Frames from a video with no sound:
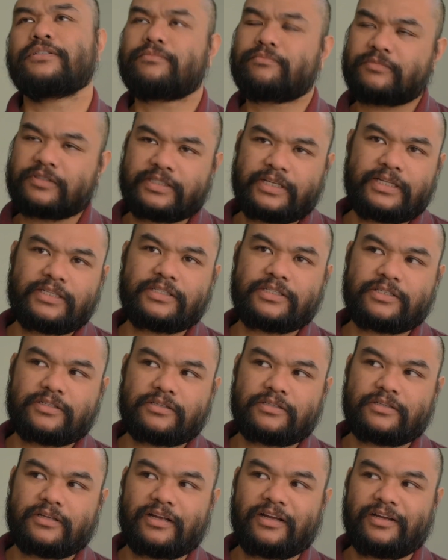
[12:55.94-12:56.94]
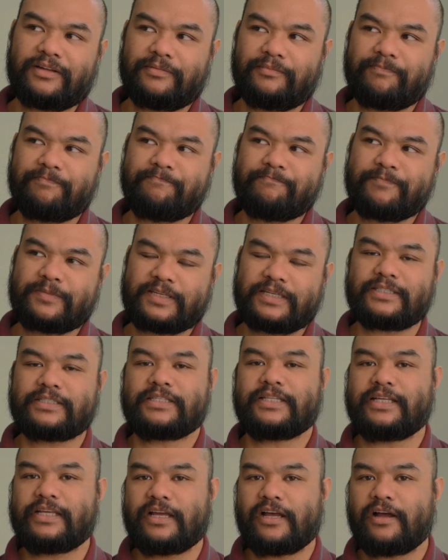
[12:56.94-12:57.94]
Since
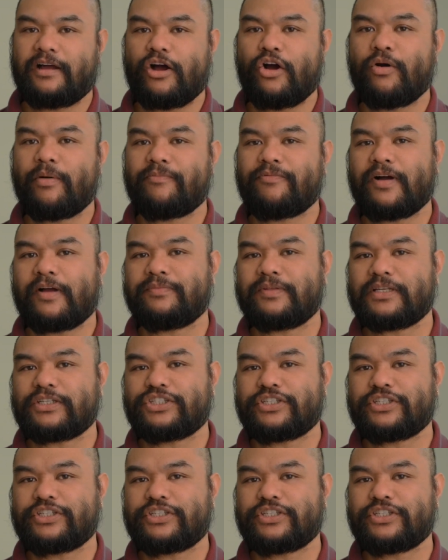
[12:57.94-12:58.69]
the OM5 does